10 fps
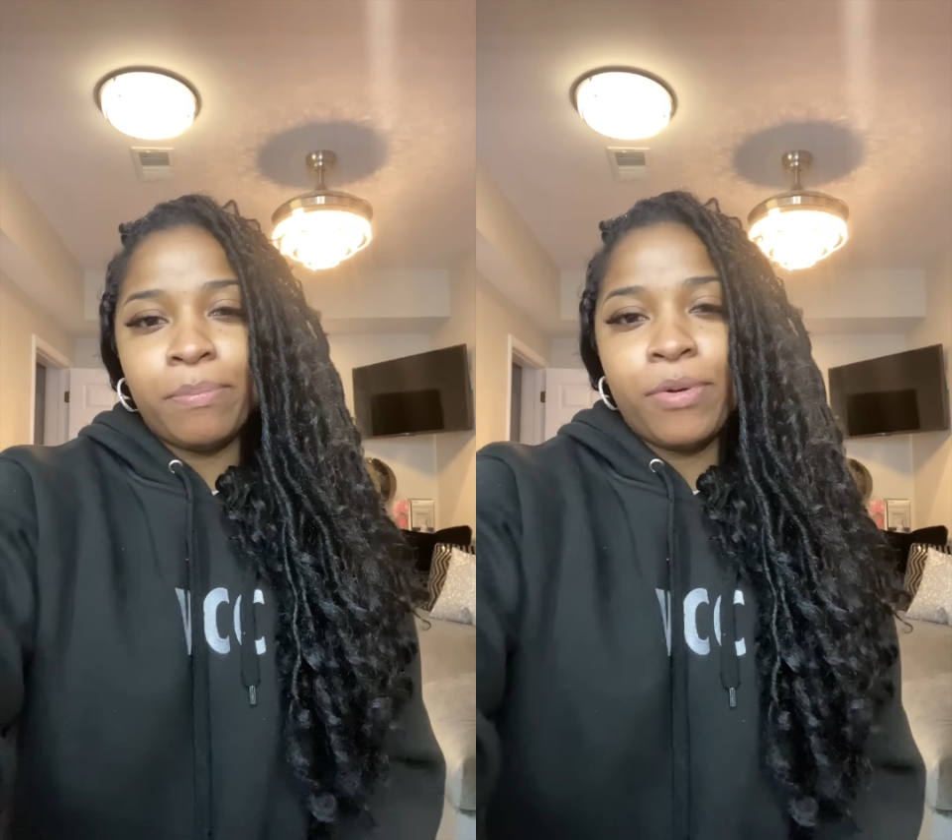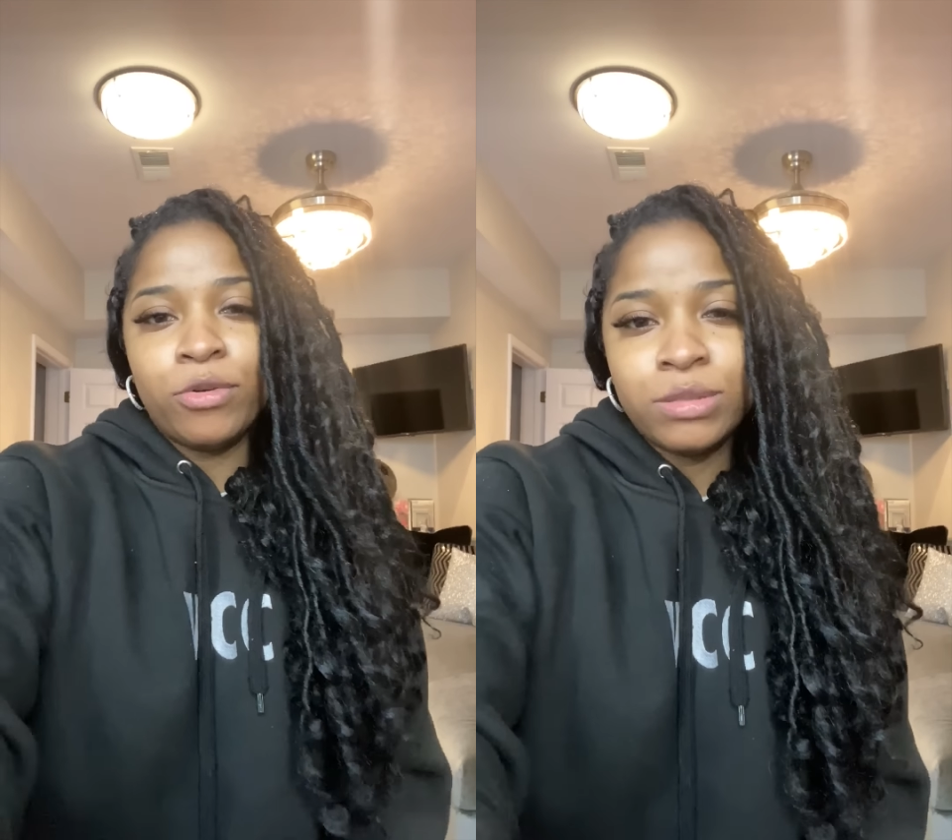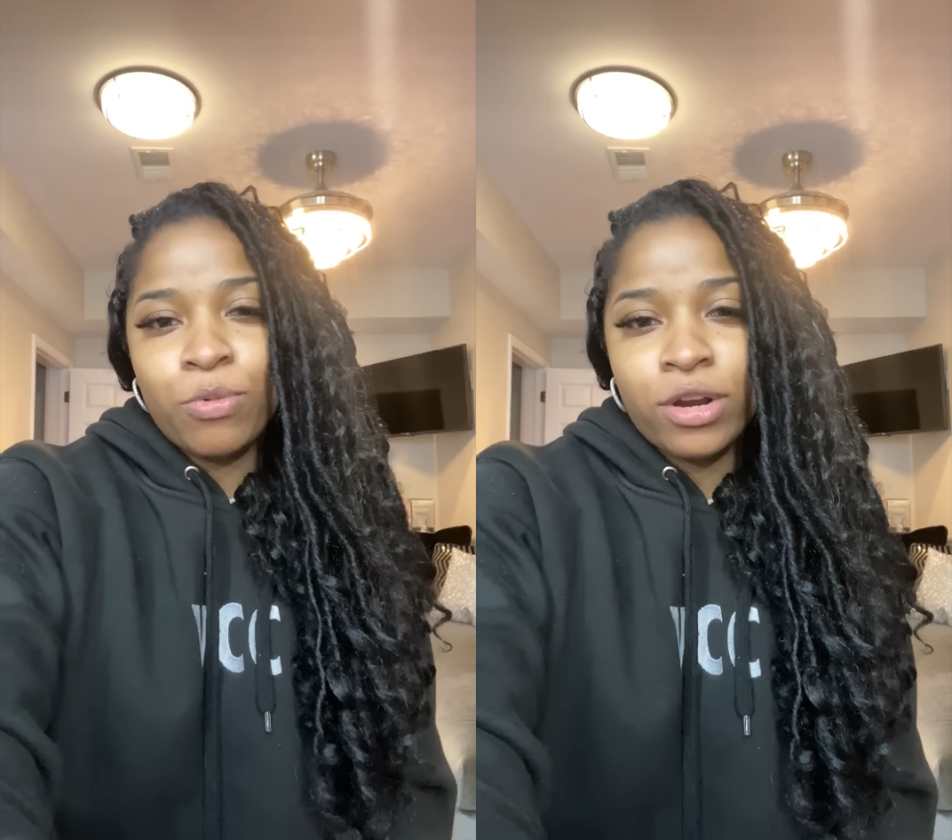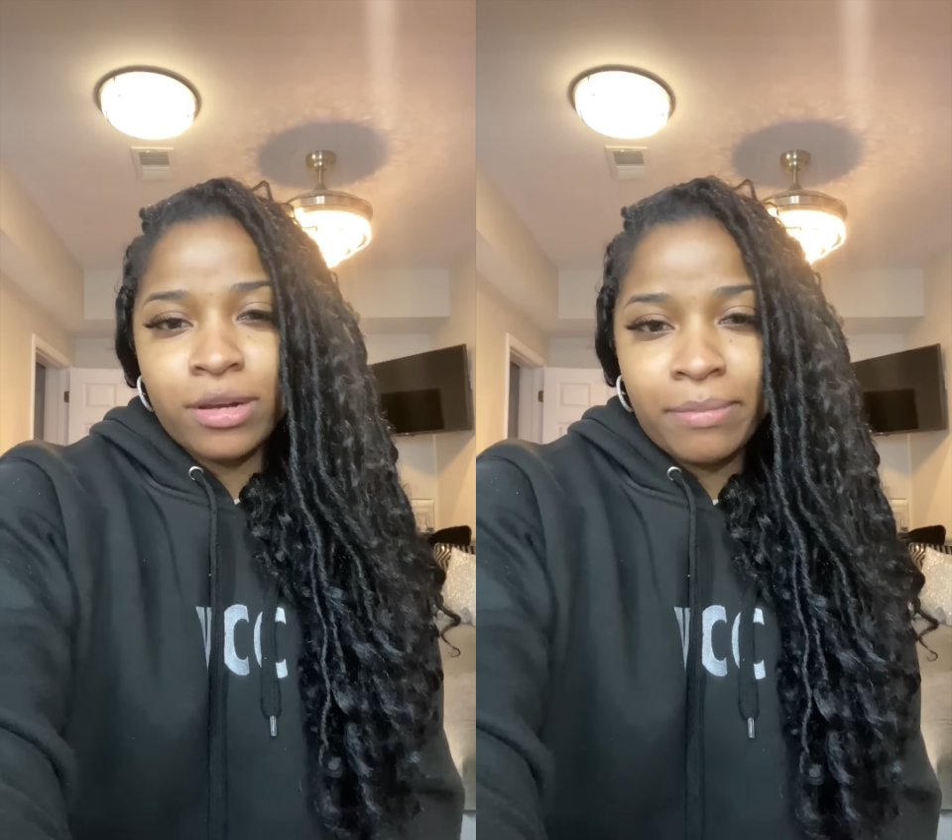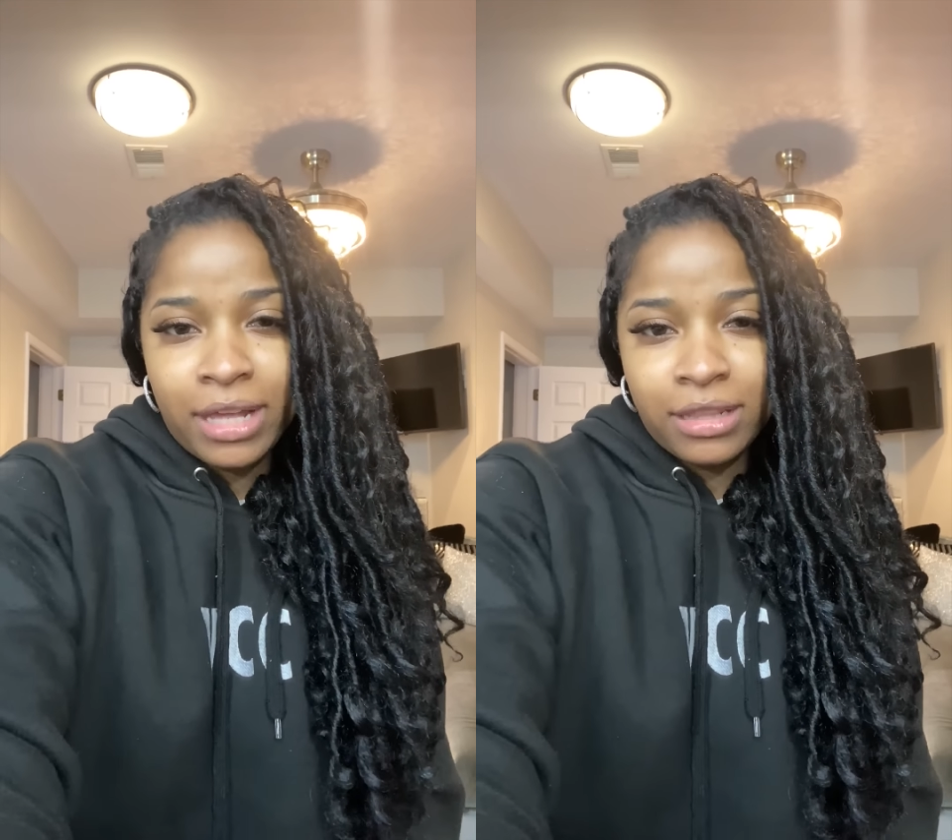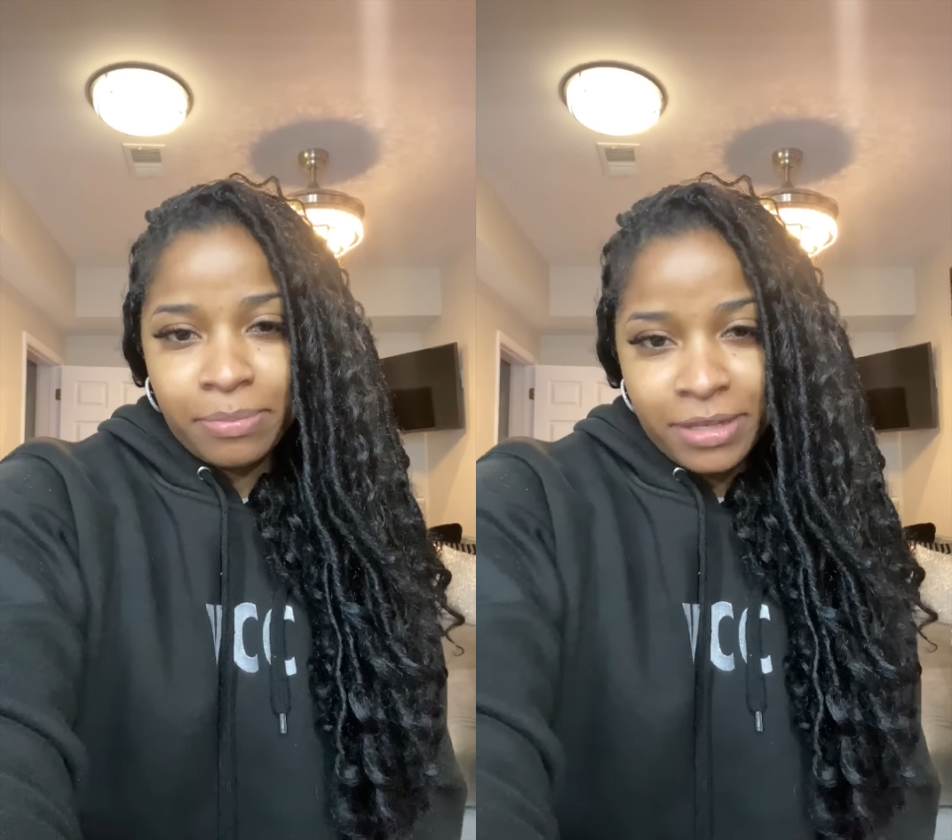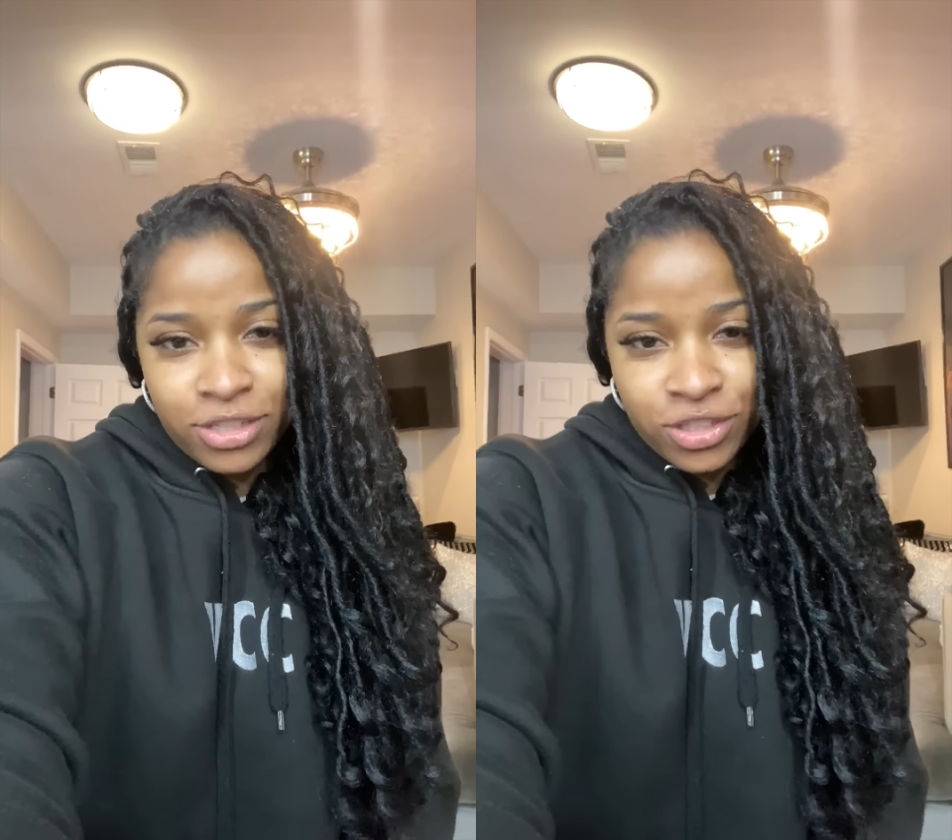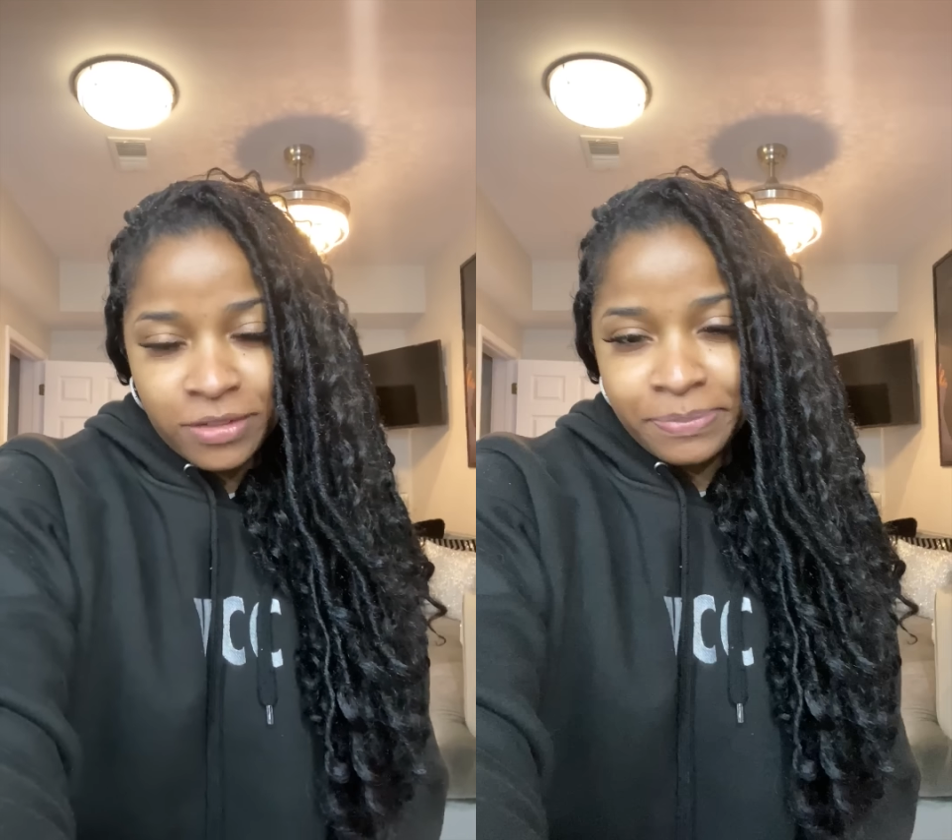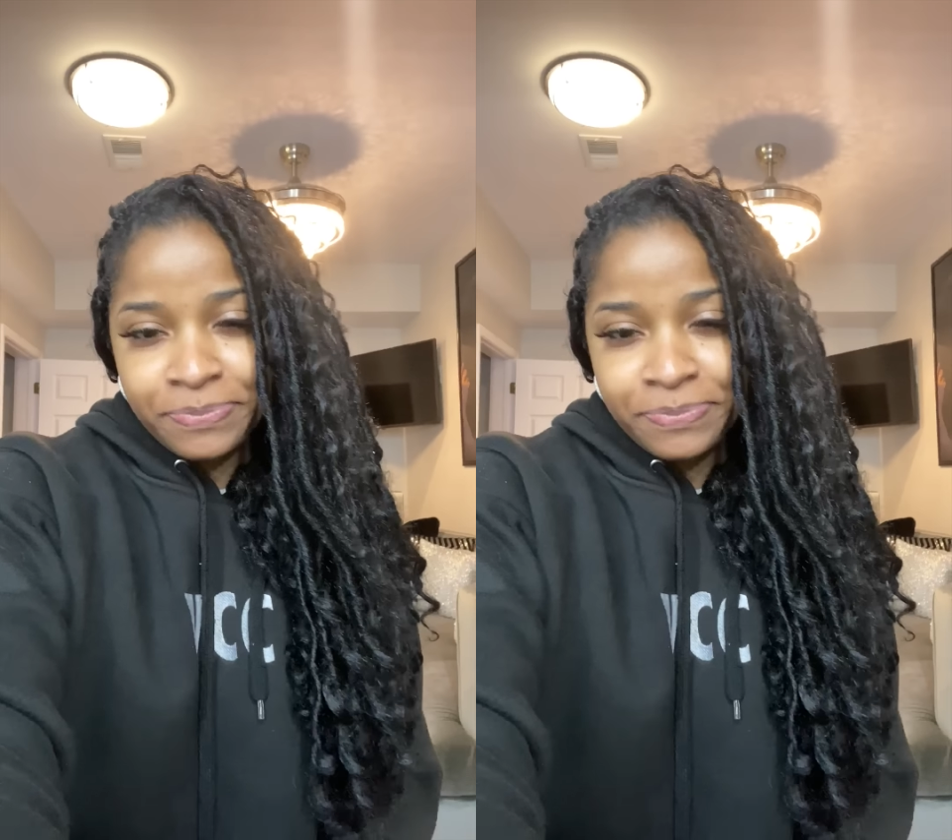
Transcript: postpartum alopecia.